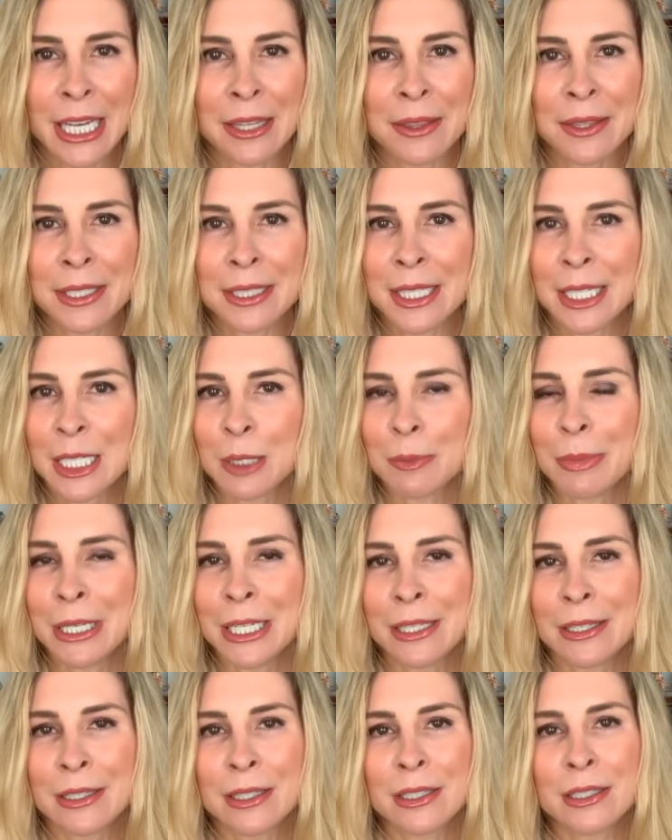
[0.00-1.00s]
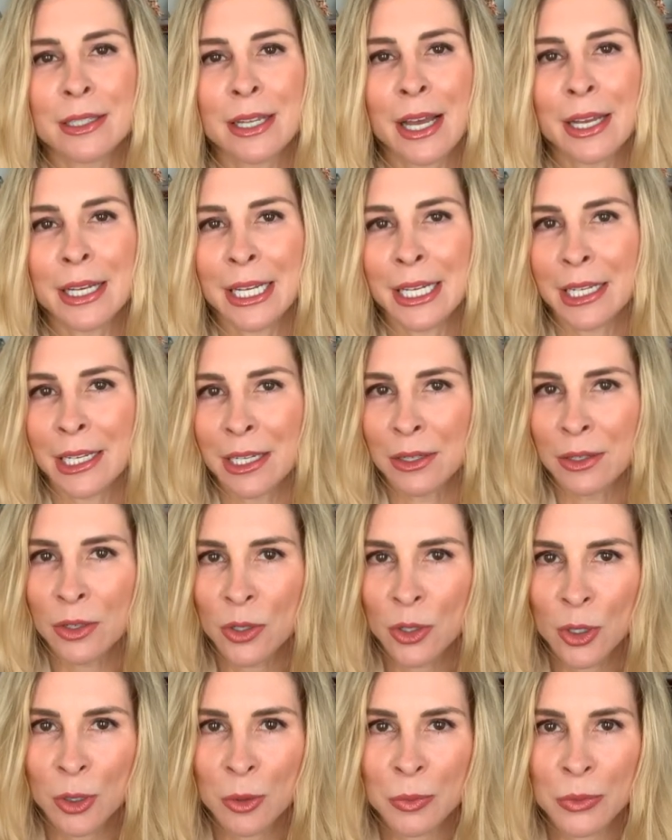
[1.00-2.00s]
And this has been studied in
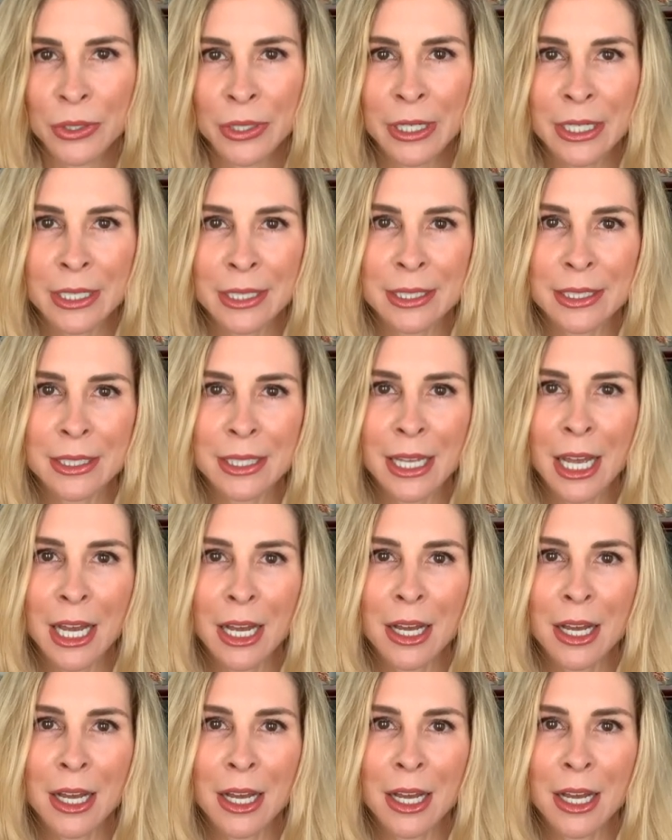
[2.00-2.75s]
numerous